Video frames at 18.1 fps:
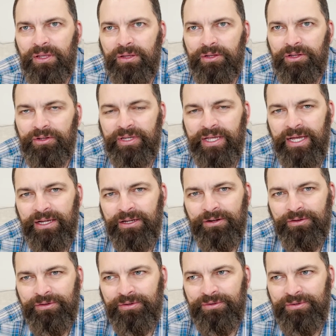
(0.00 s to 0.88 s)
You can
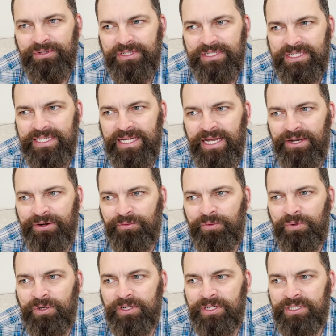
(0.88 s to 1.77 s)
go through the San
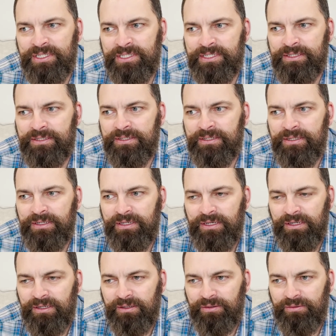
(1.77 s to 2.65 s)
Juans,
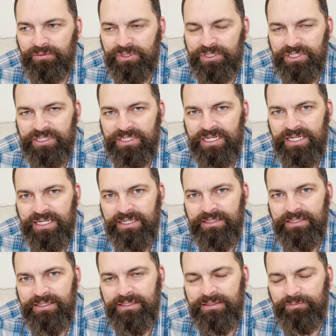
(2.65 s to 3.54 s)
which is
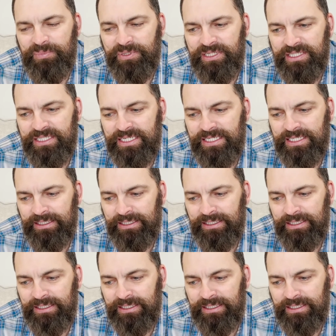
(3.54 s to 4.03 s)
nice, but